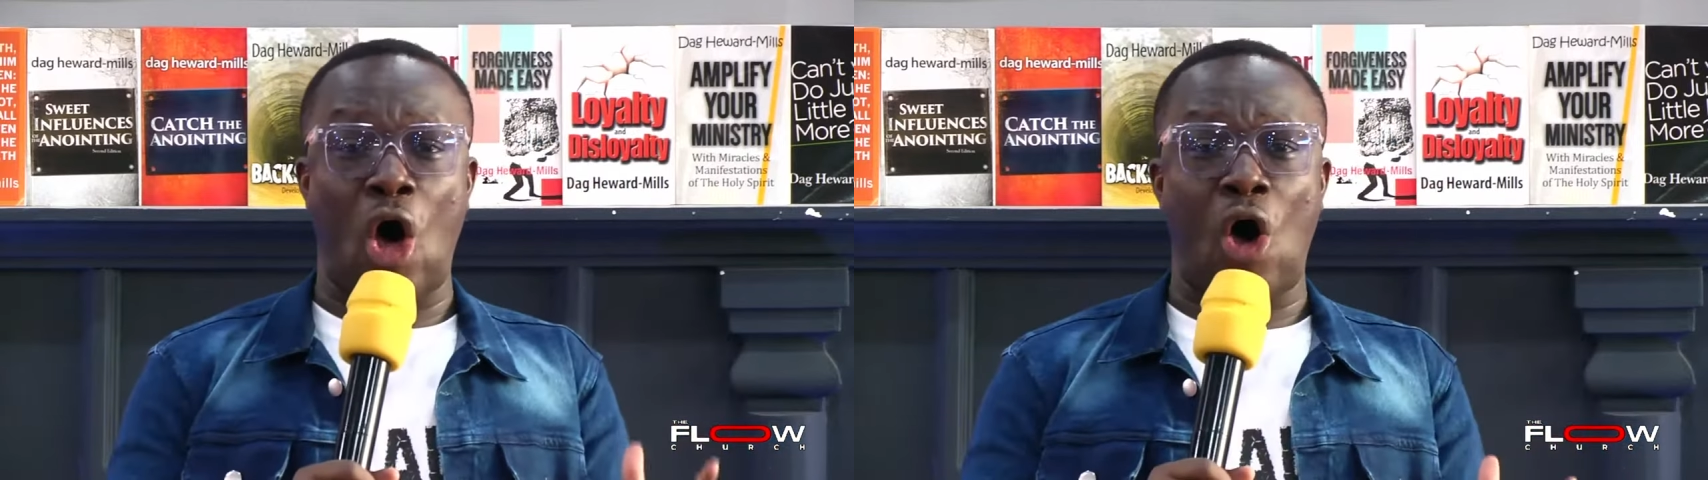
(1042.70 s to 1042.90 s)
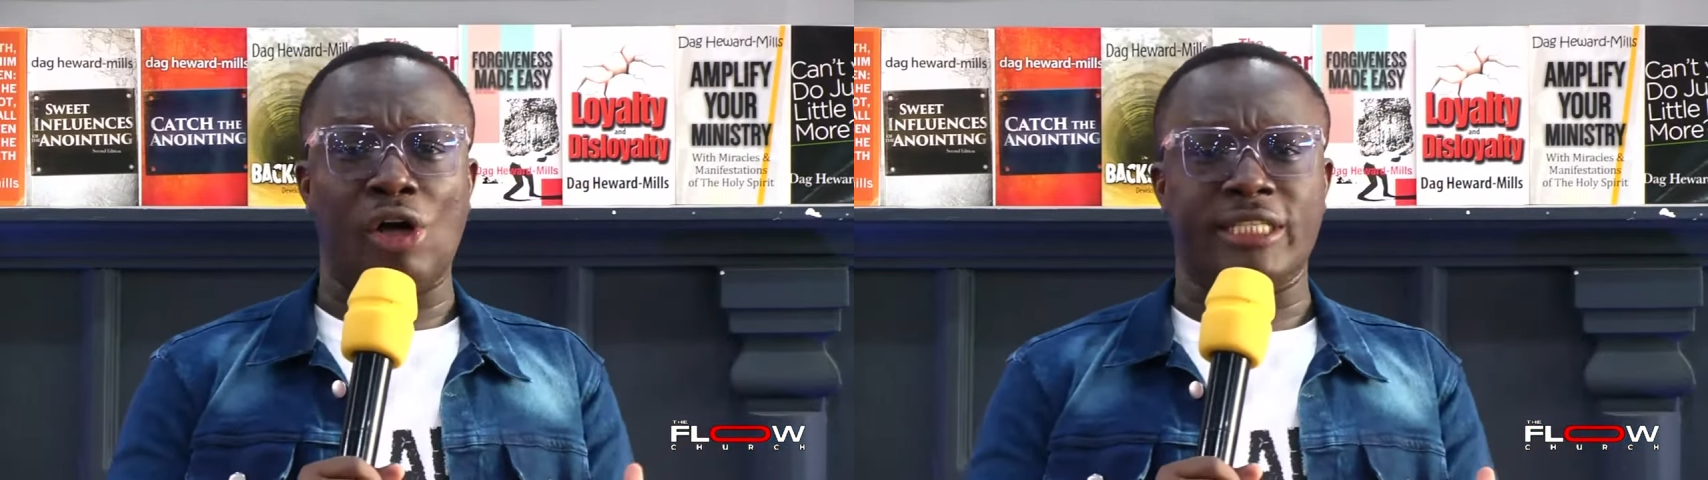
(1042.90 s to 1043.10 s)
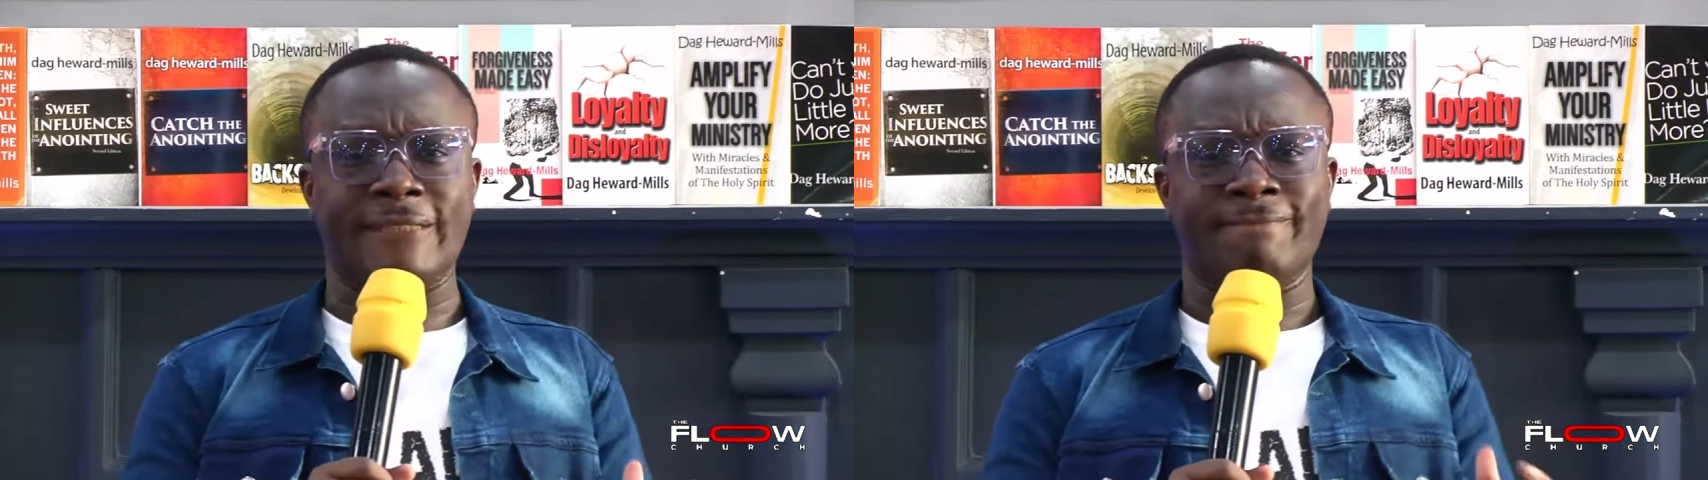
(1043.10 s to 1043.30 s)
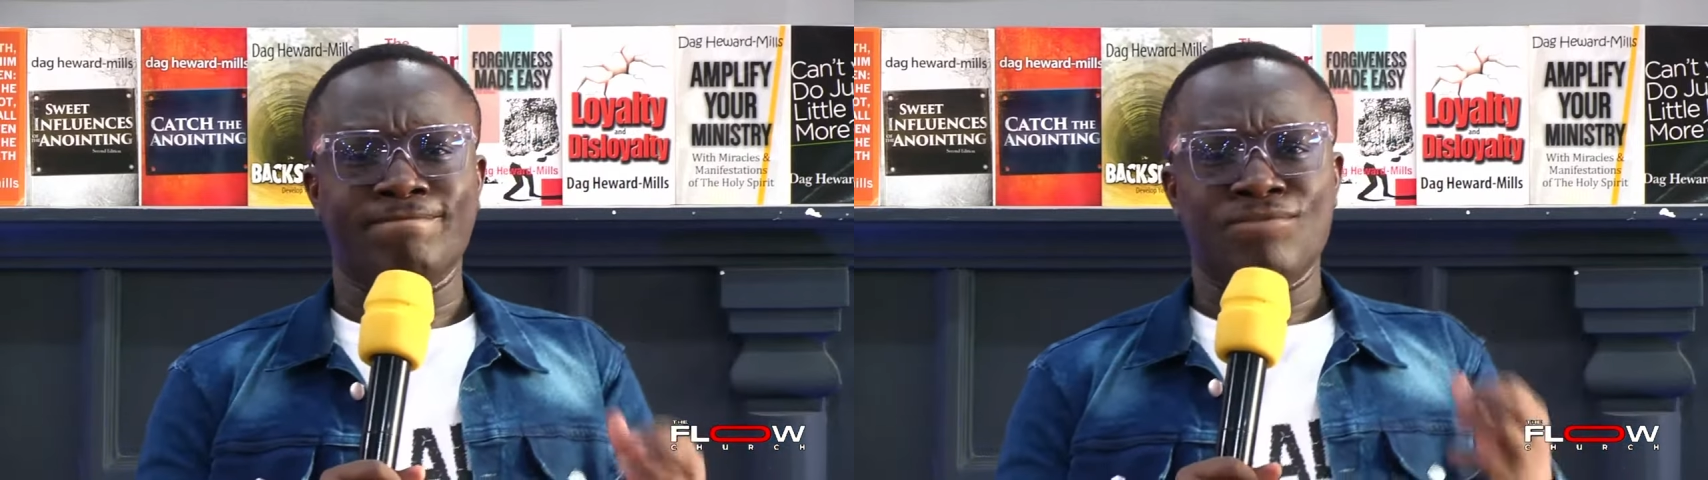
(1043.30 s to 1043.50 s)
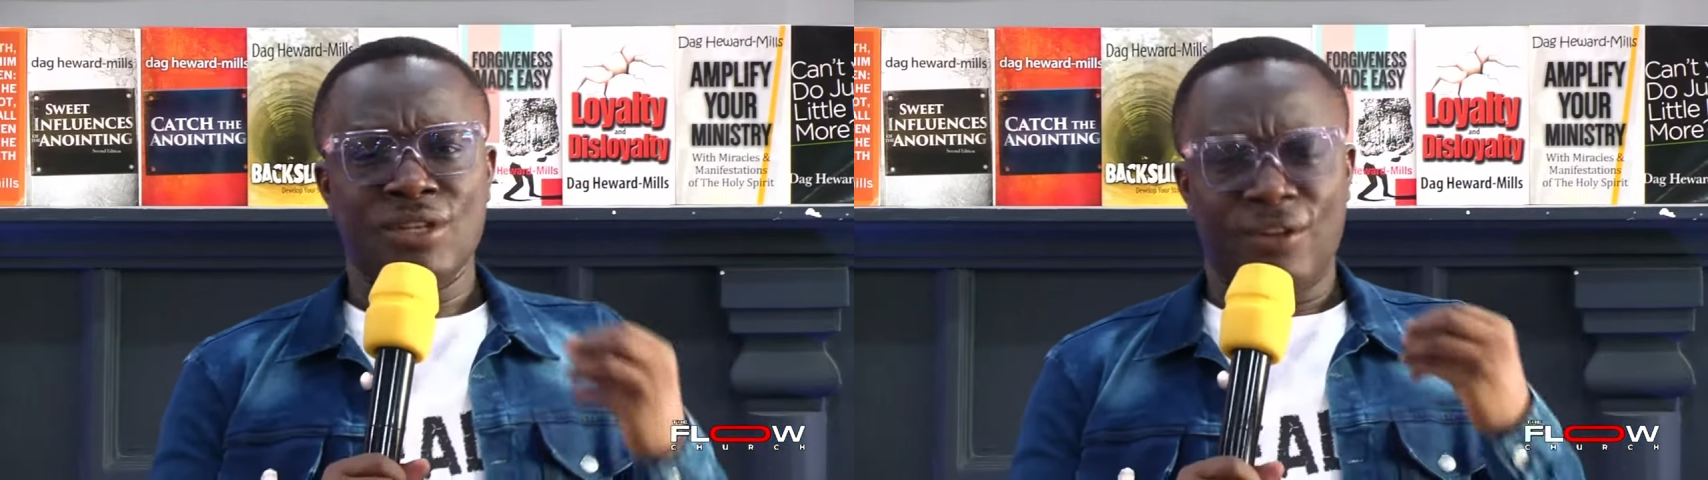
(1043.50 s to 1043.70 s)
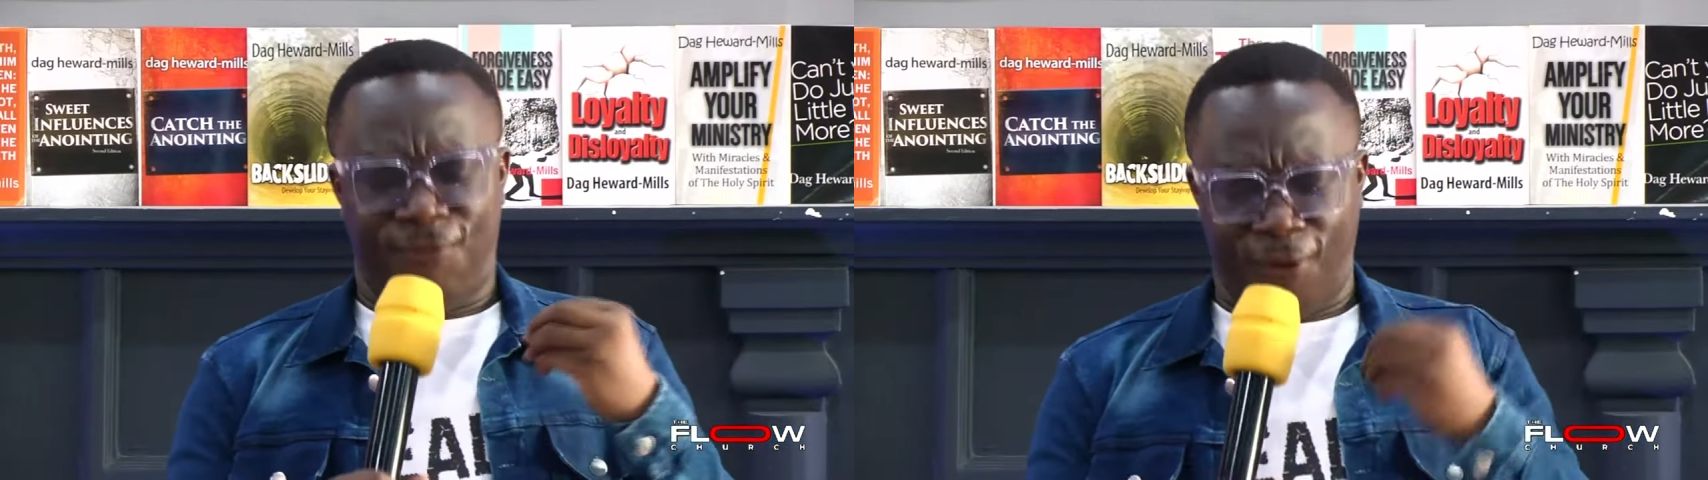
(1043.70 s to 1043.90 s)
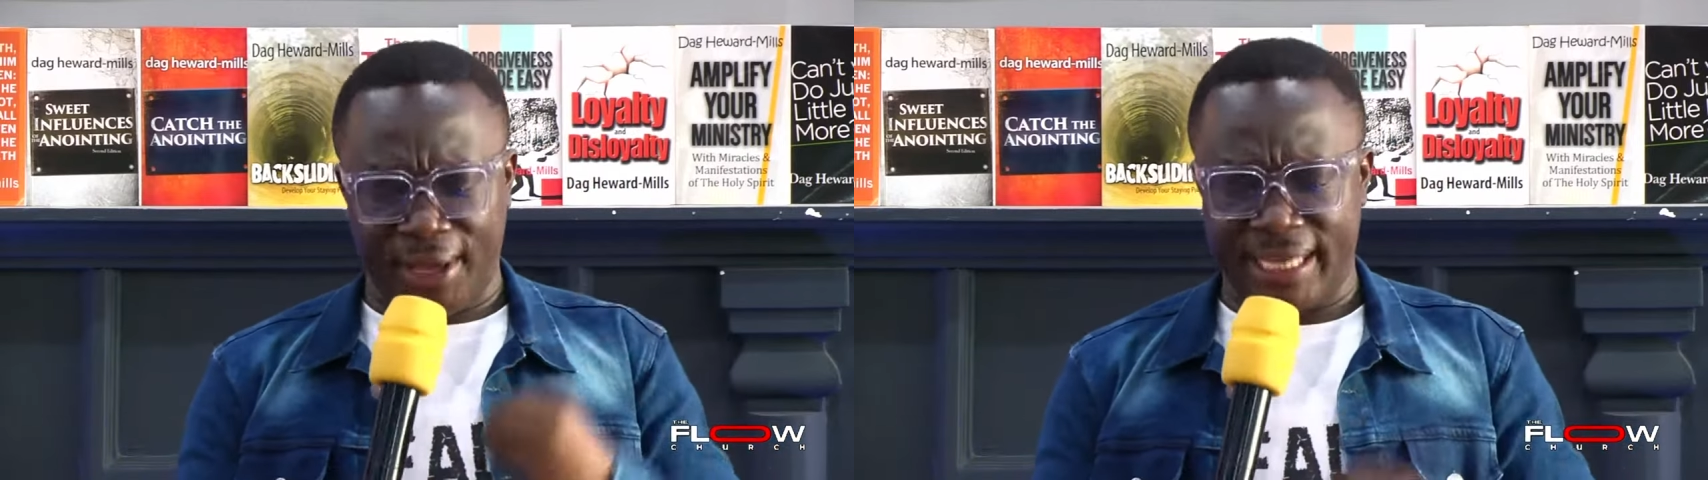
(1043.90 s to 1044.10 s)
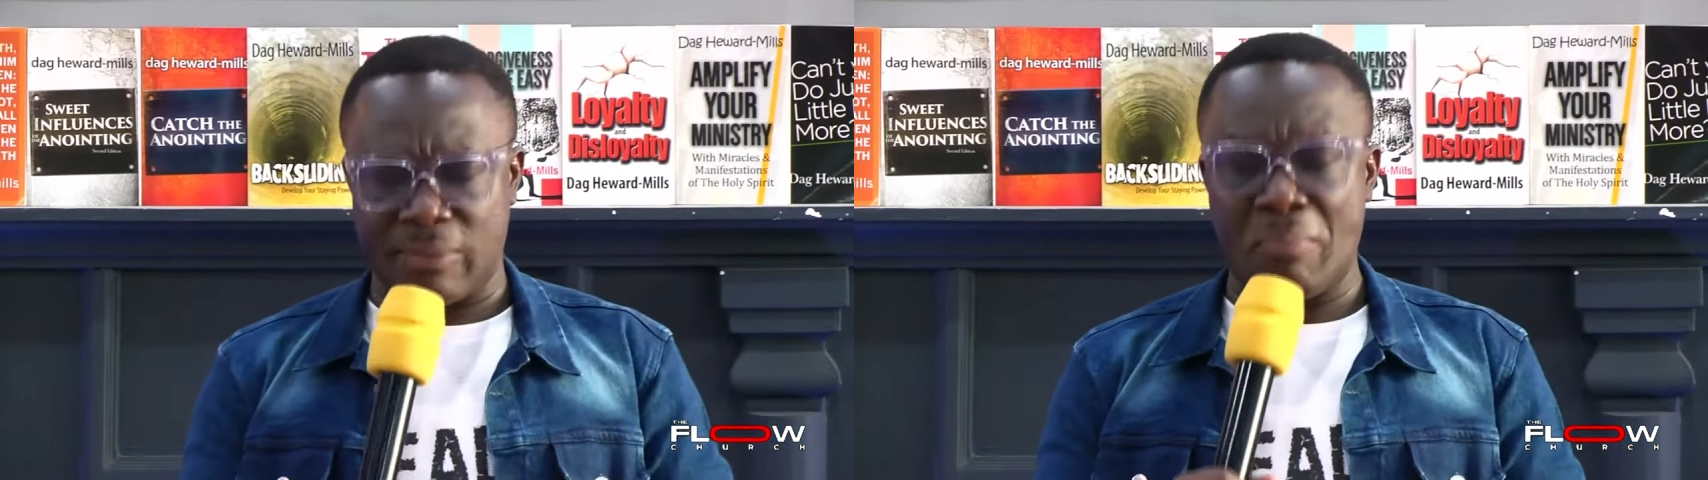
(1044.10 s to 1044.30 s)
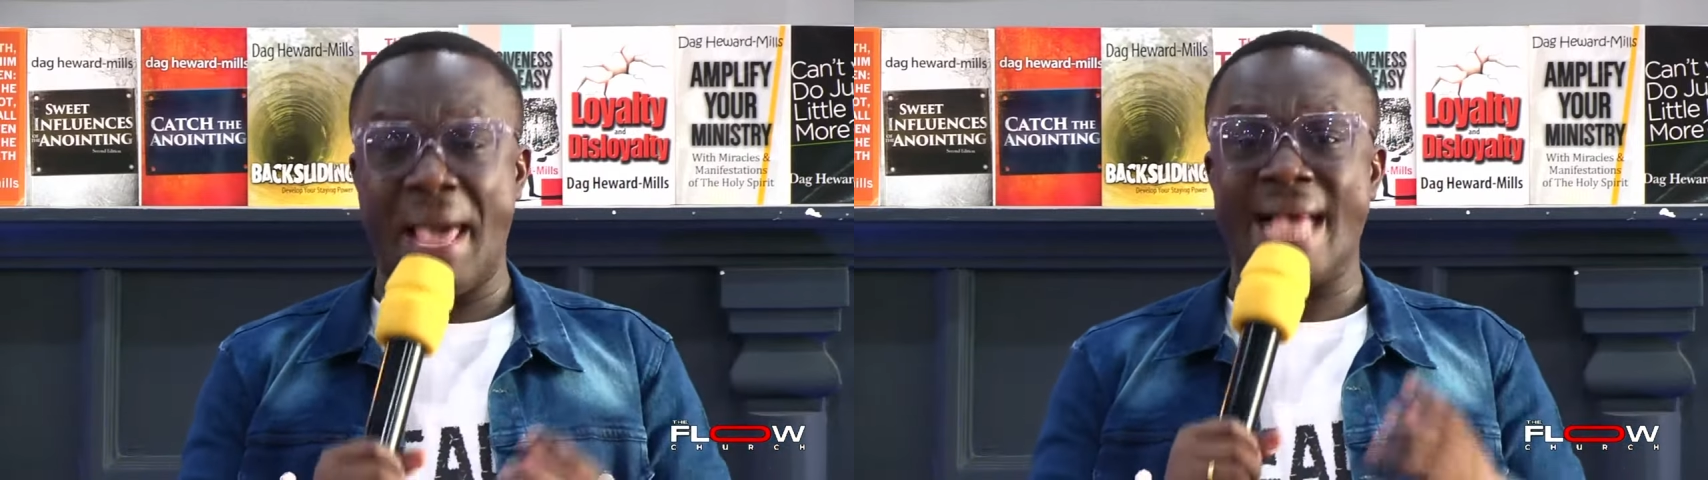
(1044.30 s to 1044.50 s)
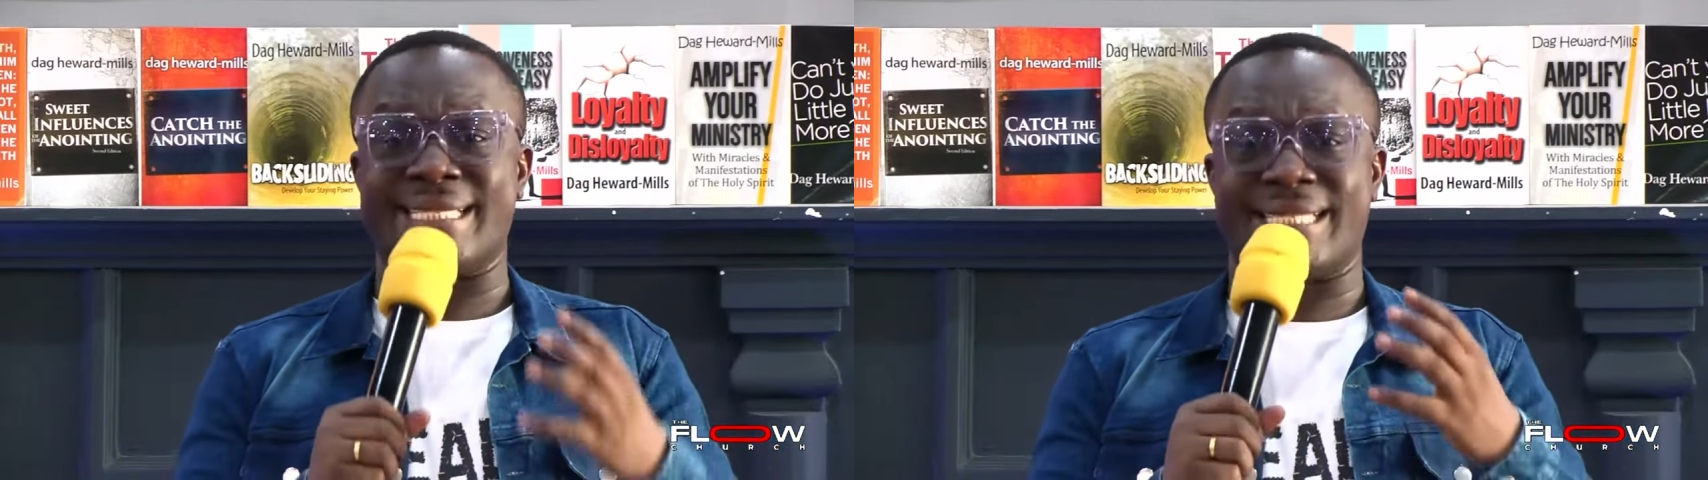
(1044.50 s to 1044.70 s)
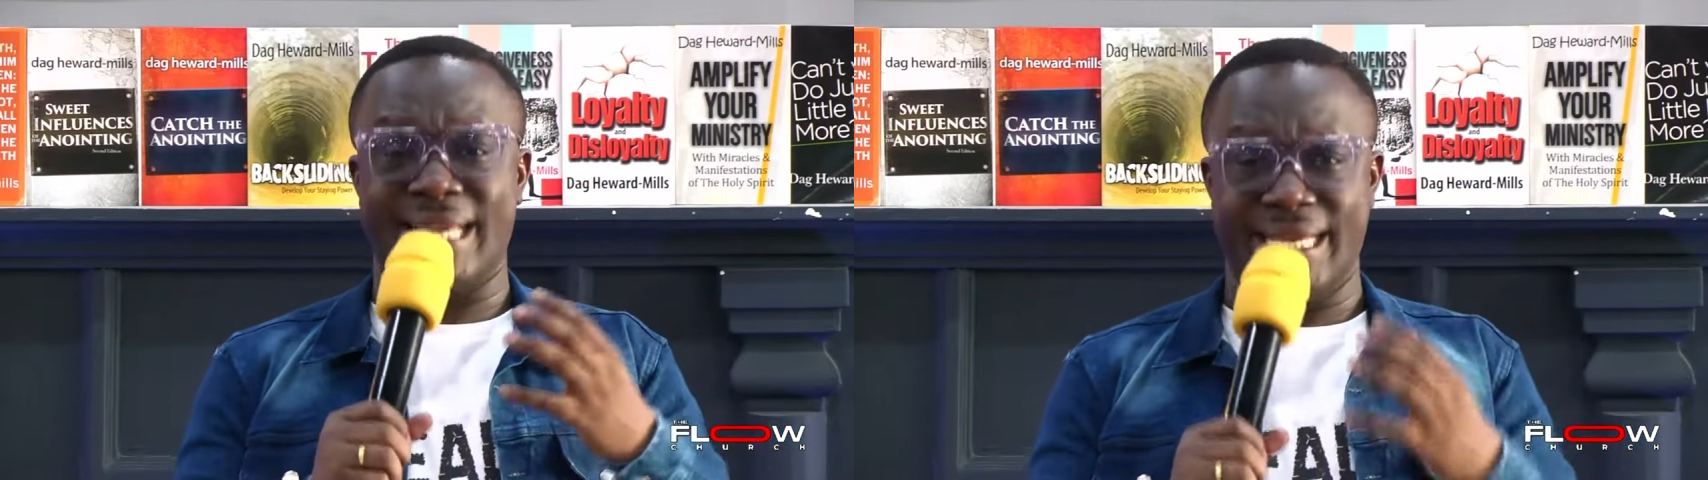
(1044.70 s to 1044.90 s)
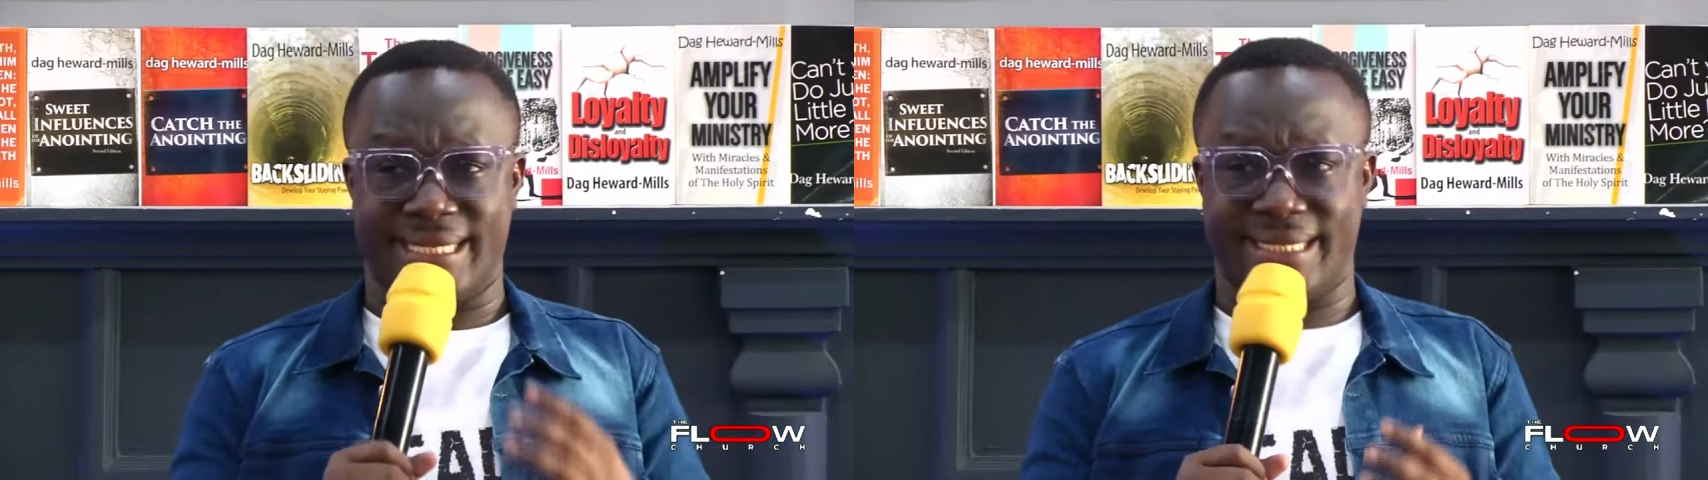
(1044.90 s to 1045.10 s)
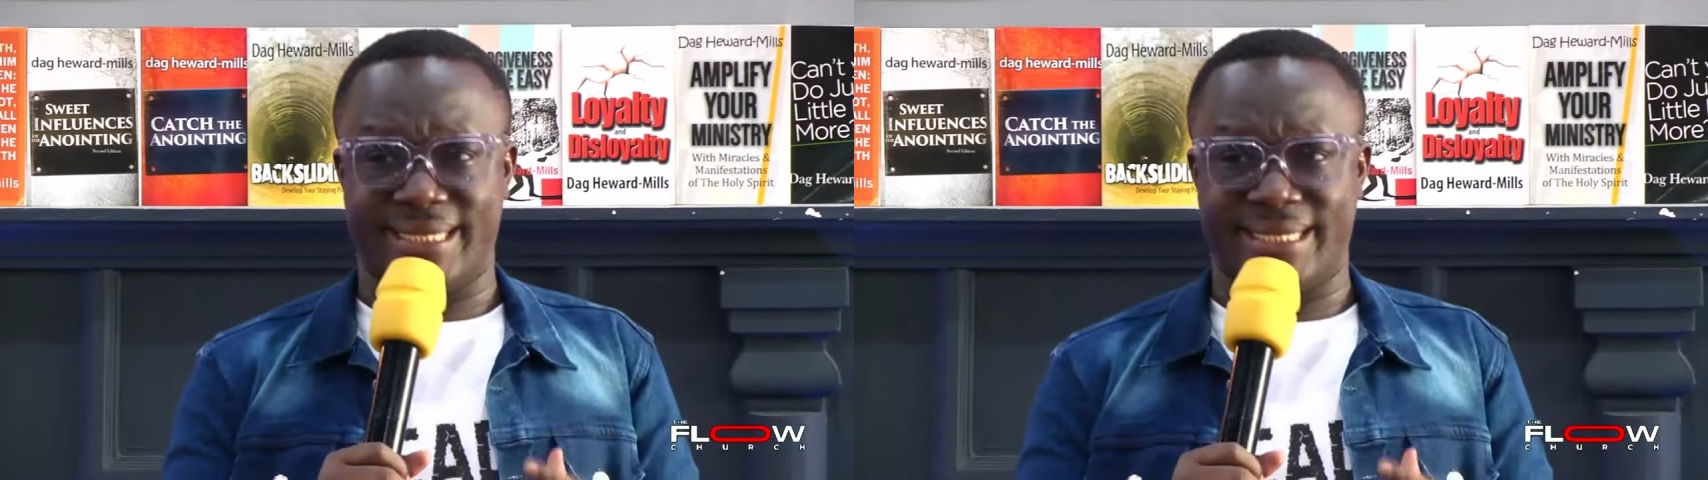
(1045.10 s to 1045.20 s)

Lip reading: Lord for his mercies,